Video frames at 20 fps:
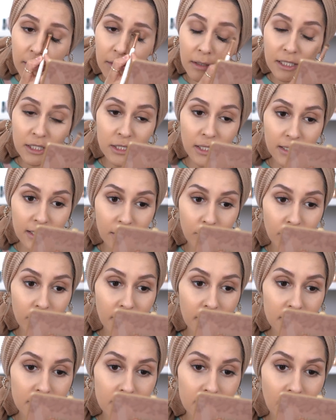Actually, I did one
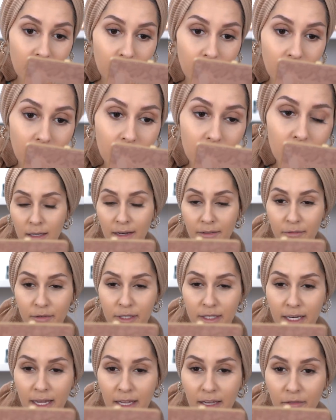yesterday, but every
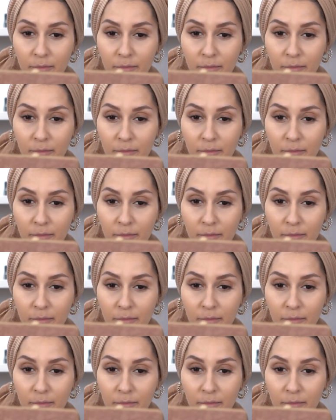day